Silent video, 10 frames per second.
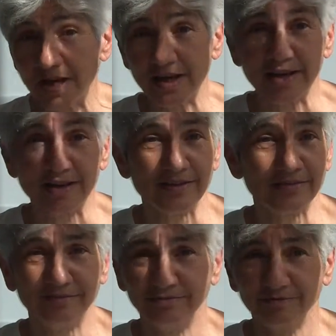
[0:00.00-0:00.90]
uh,
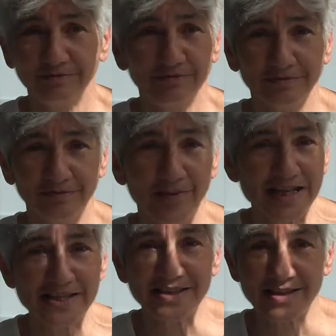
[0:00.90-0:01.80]

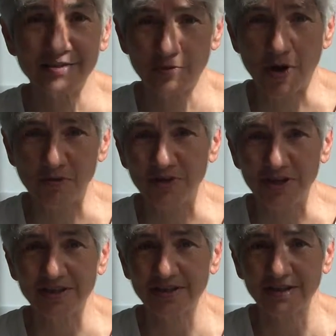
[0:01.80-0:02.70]
many things around
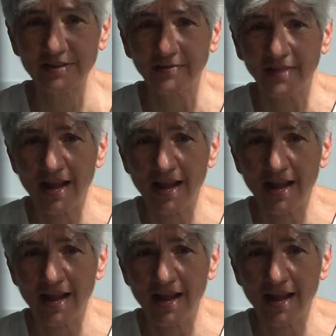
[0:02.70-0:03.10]
us.